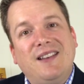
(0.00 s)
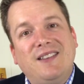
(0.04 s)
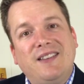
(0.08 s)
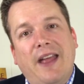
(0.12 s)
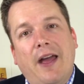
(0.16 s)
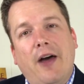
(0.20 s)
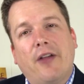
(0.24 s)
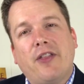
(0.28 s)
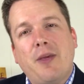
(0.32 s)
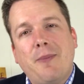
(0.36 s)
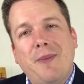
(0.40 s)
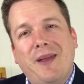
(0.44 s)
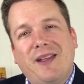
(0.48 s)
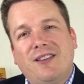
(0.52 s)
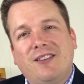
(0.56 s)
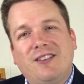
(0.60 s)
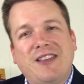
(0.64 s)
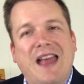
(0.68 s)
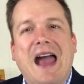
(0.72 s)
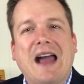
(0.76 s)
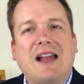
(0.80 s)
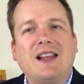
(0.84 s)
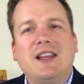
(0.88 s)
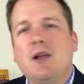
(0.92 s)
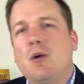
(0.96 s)
and tell them
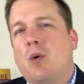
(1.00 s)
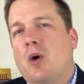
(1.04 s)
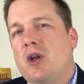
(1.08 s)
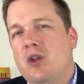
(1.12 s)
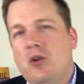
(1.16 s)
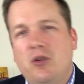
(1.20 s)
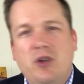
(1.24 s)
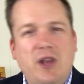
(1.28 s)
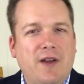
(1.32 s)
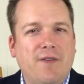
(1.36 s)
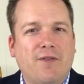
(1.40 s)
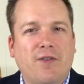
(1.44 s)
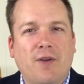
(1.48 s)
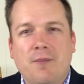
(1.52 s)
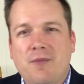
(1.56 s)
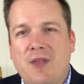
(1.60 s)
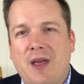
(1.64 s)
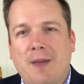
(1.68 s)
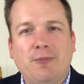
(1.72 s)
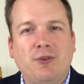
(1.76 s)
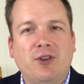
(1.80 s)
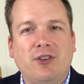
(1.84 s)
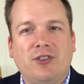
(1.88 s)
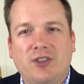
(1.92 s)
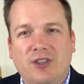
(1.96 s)
exactly what you need from
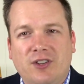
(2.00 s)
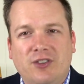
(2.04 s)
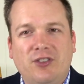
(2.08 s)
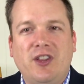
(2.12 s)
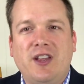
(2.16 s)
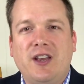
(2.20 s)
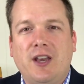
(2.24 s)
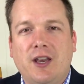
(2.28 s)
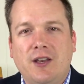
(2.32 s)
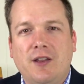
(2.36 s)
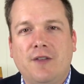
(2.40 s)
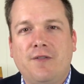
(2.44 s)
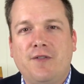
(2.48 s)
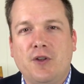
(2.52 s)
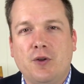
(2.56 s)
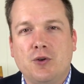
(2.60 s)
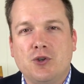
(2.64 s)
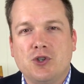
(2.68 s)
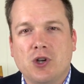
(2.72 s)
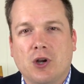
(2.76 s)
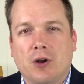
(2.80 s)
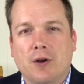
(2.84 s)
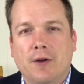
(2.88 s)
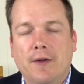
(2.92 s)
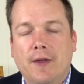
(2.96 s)
them to succeed in the
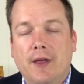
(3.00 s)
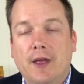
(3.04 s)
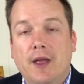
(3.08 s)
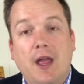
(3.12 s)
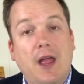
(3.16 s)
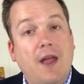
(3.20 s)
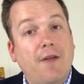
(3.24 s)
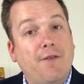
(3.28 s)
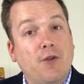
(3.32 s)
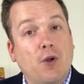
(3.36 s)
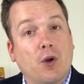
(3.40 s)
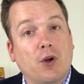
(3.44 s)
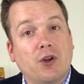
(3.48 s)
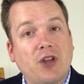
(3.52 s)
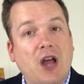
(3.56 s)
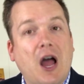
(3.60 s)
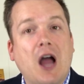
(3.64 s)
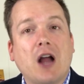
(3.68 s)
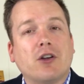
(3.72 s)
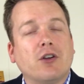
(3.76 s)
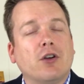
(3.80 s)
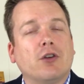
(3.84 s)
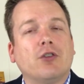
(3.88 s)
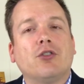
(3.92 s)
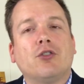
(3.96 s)
future. If your
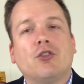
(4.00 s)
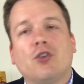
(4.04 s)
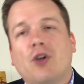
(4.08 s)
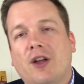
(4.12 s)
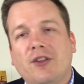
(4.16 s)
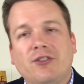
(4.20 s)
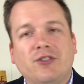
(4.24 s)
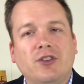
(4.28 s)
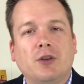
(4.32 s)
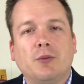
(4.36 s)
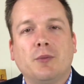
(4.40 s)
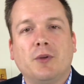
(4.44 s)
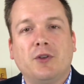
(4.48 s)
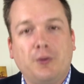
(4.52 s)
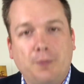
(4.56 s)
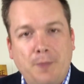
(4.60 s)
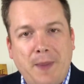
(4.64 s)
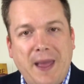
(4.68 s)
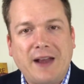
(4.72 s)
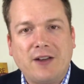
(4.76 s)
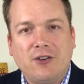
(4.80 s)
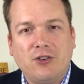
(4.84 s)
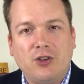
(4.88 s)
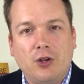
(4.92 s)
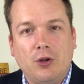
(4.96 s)
doctors trust and
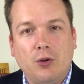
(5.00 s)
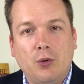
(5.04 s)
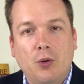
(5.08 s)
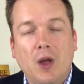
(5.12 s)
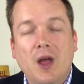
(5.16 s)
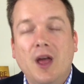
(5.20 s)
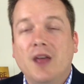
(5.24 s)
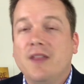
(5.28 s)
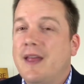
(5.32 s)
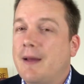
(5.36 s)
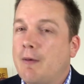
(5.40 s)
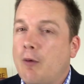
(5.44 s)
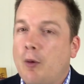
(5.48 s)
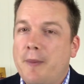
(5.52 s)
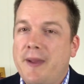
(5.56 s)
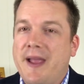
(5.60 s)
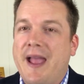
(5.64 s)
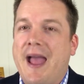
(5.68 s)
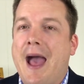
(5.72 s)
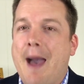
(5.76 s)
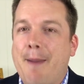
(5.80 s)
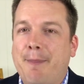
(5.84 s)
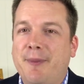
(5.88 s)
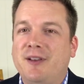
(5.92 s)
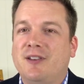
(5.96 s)
respect you, they will
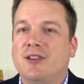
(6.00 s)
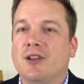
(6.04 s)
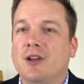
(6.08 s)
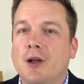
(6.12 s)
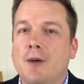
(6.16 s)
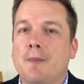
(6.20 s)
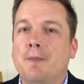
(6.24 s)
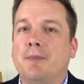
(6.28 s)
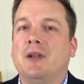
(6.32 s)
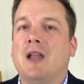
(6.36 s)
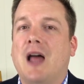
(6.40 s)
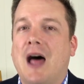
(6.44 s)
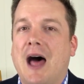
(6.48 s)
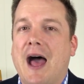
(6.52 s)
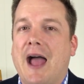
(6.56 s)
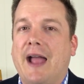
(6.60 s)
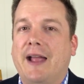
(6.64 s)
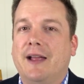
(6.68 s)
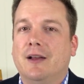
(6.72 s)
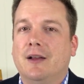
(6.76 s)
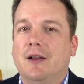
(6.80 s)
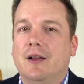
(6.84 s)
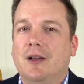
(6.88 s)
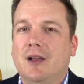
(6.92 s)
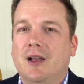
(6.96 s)
be happy to
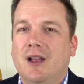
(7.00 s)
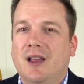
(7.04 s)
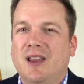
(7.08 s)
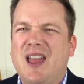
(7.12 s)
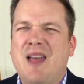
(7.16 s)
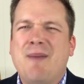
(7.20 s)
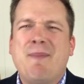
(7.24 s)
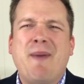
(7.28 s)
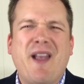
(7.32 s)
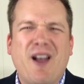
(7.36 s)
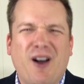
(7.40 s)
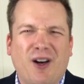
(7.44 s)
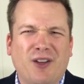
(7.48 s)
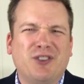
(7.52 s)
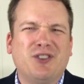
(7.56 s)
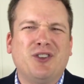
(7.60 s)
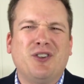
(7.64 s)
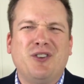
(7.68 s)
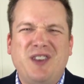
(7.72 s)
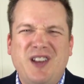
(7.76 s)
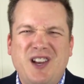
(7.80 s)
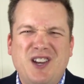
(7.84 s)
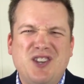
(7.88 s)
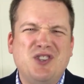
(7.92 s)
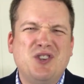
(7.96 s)
comply. They may
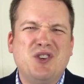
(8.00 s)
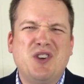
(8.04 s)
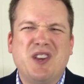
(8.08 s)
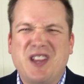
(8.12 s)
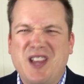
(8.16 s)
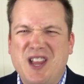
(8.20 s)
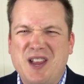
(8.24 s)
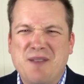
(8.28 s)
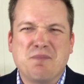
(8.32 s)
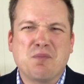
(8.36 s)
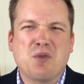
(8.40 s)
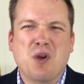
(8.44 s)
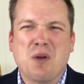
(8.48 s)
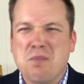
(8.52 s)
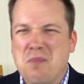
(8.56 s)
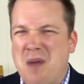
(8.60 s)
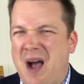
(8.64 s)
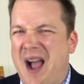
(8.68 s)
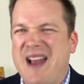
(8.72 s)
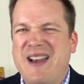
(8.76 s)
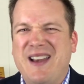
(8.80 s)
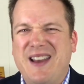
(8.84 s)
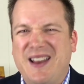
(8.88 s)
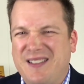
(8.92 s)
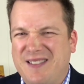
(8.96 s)
also need you to keep
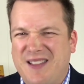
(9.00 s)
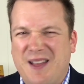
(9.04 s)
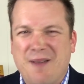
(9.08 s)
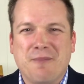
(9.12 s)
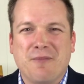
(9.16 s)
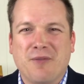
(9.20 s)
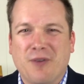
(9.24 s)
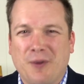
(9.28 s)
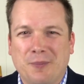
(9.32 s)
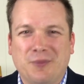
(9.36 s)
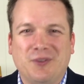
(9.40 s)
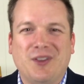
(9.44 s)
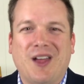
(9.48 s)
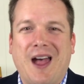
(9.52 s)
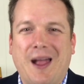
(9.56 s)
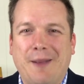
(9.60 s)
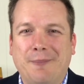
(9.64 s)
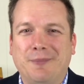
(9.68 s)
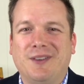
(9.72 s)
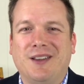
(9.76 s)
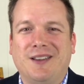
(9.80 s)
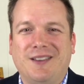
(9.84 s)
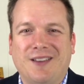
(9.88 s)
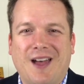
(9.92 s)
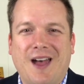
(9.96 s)
reminding them from
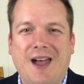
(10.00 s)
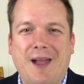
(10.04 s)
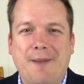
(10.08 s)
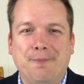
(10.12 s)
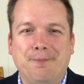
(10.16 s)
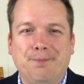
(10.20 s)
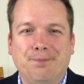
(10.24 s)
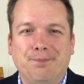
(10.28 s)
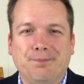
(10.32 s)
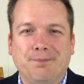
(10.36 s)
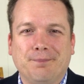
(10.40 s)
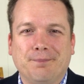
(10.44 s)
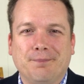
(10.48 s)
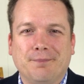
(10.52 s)
time to time.